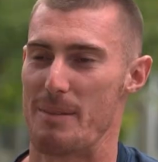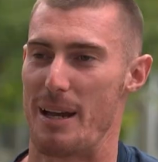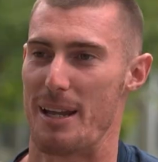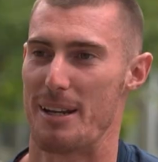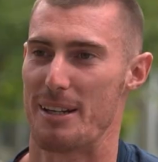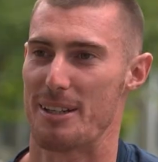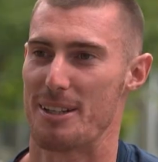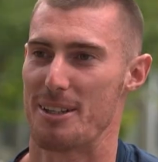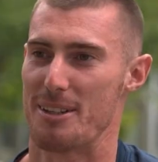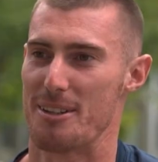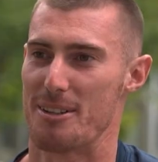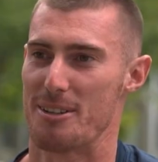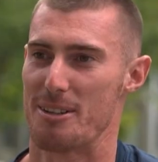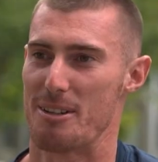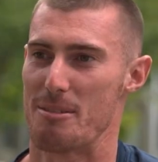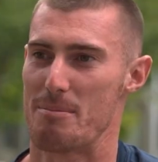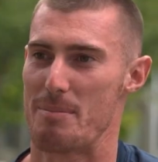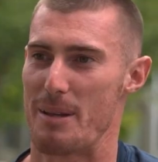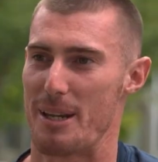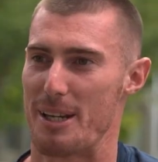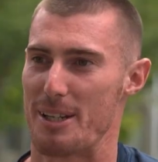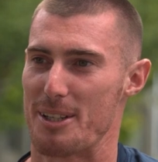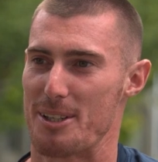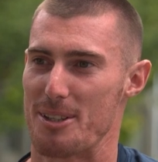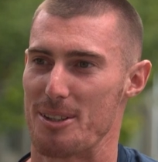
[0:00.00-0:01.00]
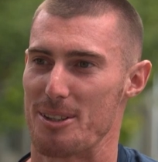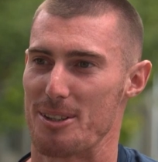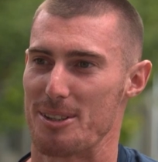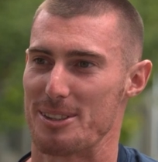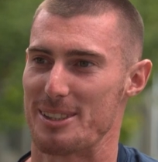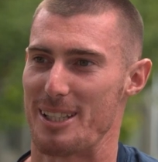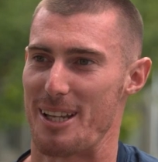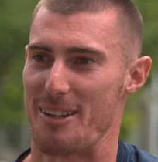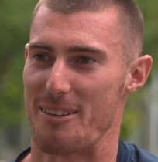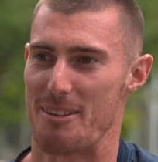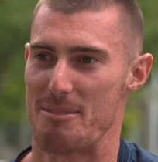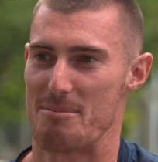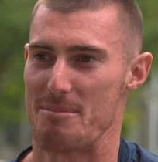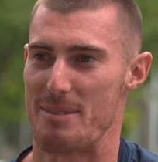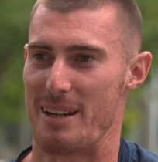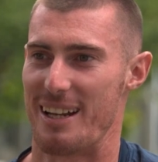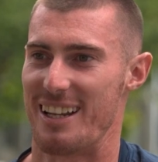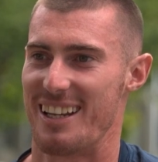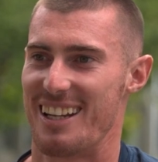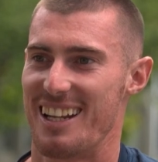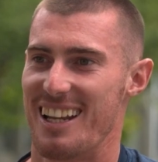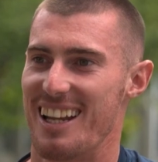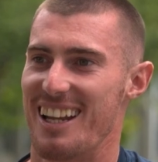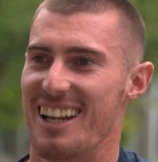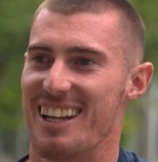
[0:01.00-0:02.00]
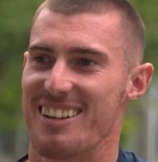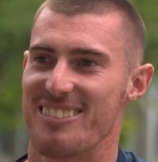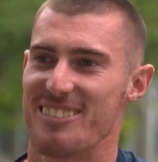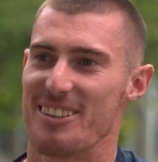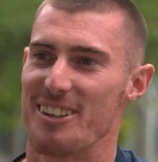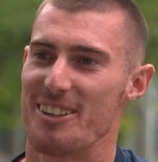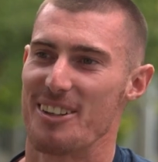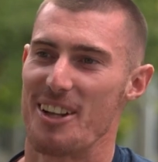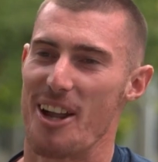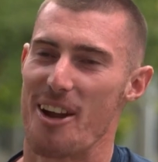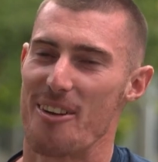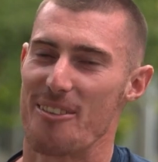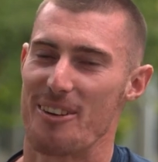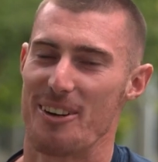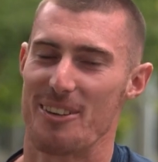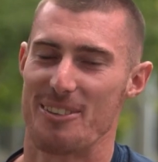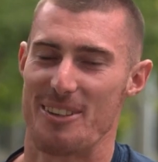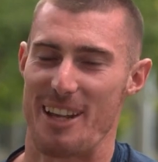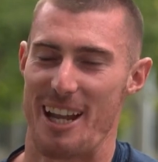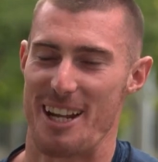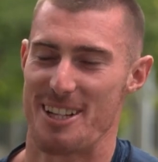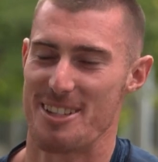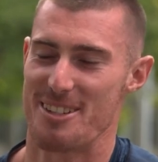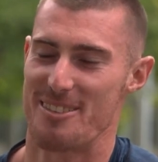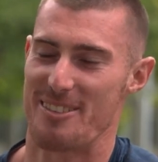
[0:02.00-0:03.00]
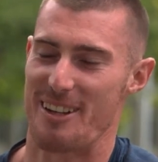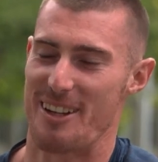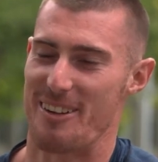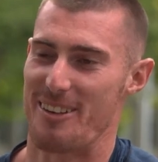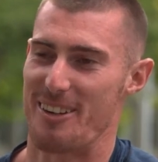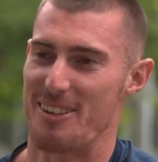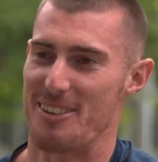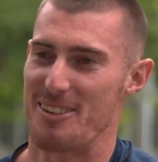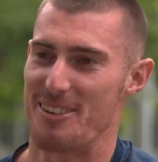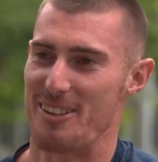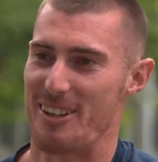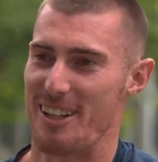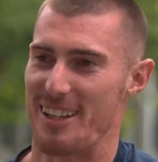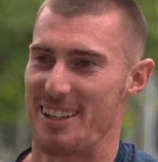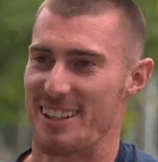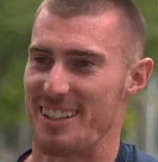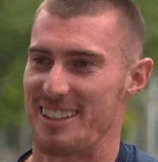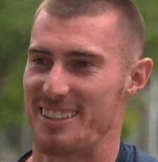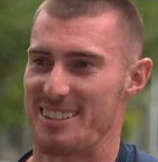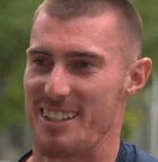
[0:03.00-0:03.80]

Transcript: manicure or pedicure or something, but no real danger of anyone doing anything